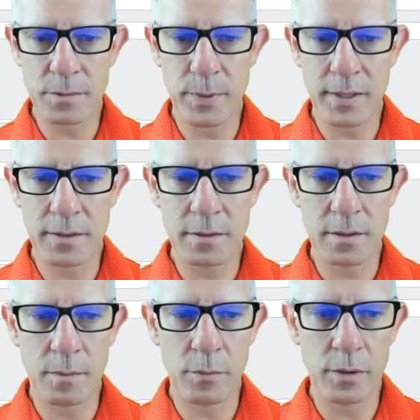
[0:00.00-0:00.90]
been
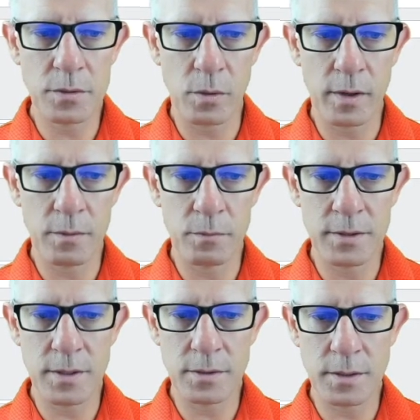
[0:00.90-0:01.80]
some
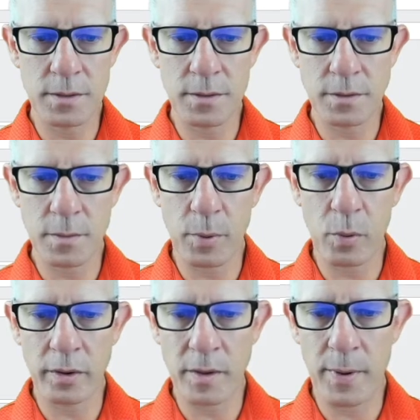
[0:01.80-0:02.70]
resistance and
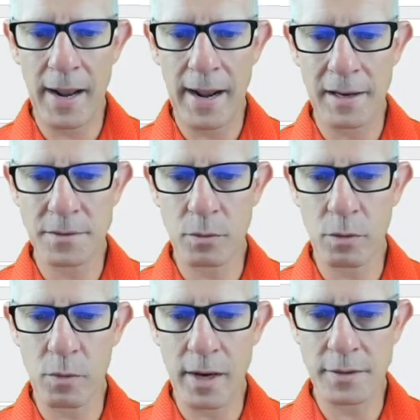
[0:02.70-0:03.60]
support in the past, so
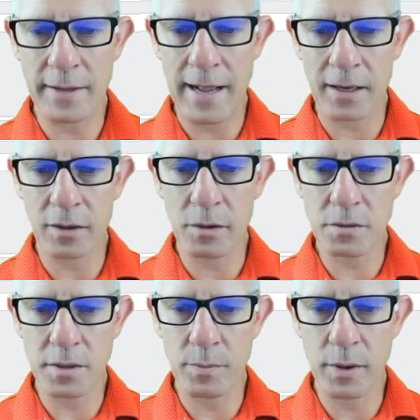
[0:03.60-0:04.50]
we're watching that
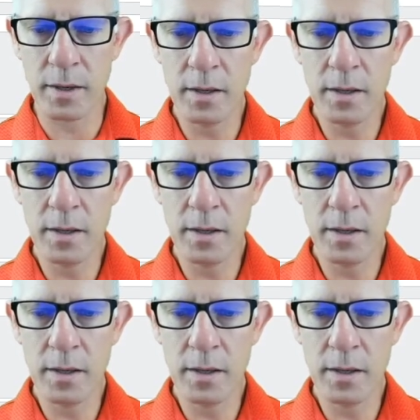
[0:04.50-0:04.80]
closely. But